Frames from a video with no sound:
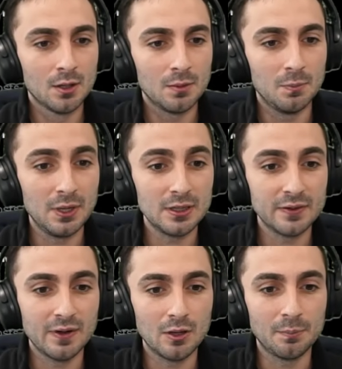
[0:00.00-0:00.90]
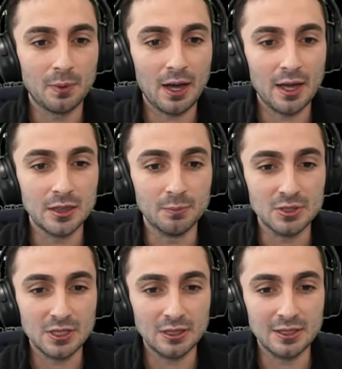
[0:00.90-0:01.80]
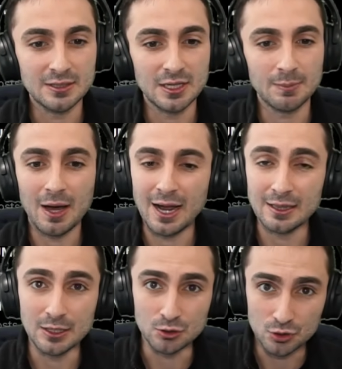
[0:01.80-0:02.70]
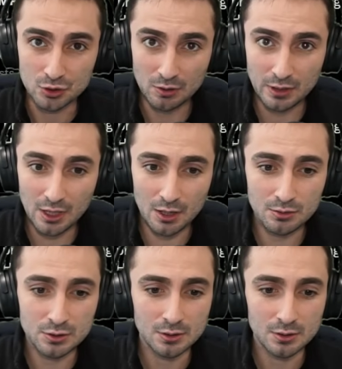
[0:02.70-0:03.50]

being developed by the Brazilian team Highland Studios.